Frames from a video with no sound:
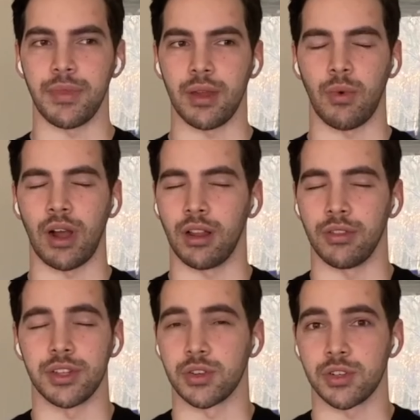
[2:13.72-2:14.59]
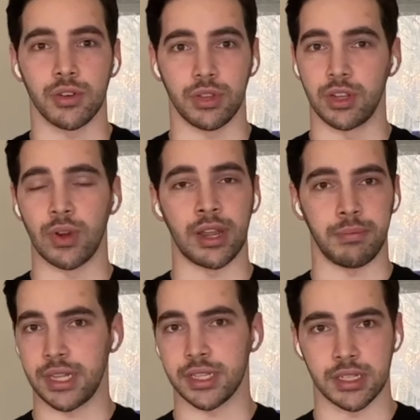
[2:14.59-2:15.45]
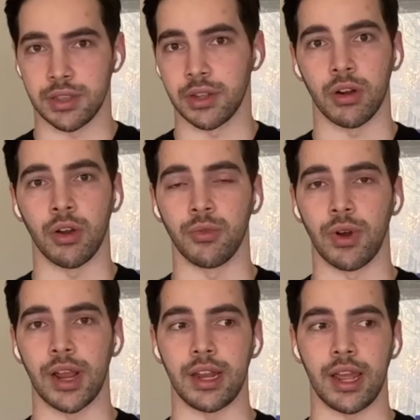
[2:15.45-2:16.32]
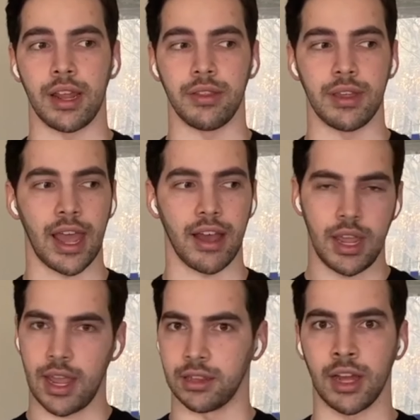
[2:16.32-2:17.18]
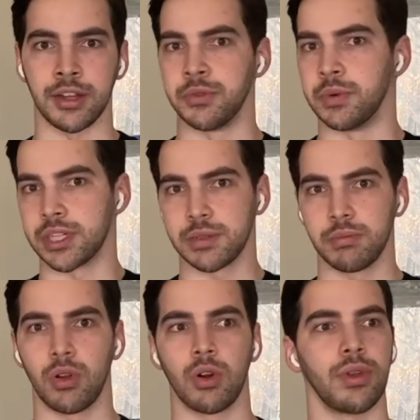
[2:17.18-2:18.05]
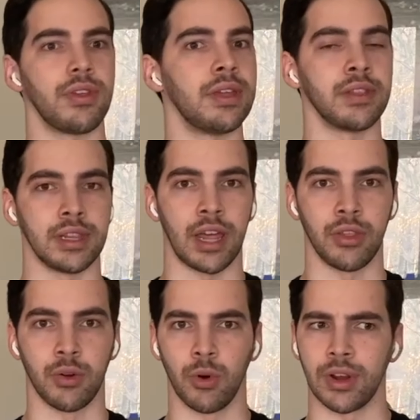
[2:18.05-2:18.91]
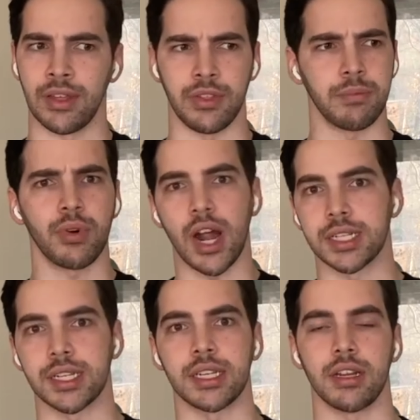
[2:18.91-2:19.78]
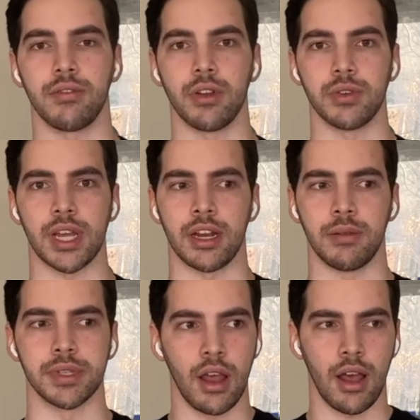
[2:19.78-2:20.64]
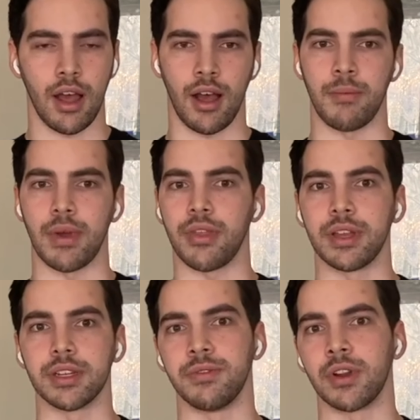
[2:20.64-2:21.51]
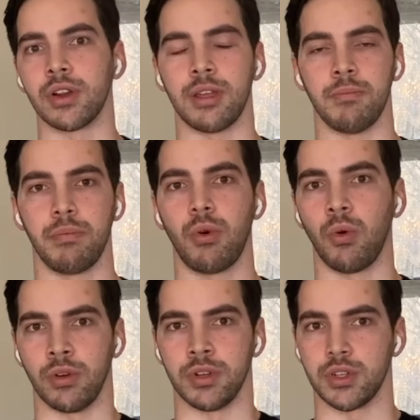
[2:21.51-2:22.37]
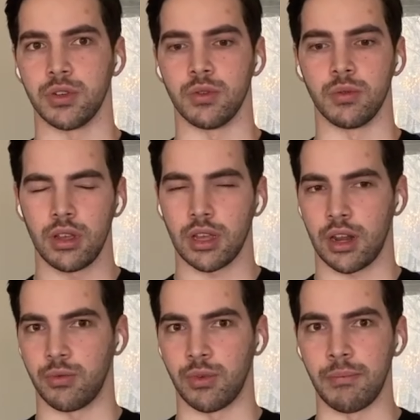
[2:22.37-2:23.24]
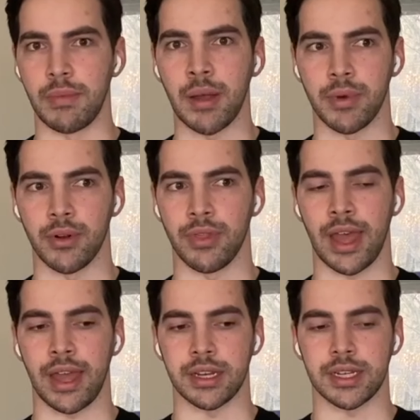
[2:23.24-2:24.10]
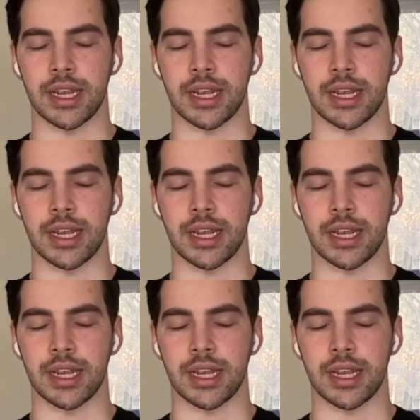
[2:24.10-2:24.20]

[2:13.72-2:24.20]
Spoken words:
And while these are certainly great pieces in their own right, and they have a lot to explore within the leather work and the processing of those items, I think it's very important to kind of remember that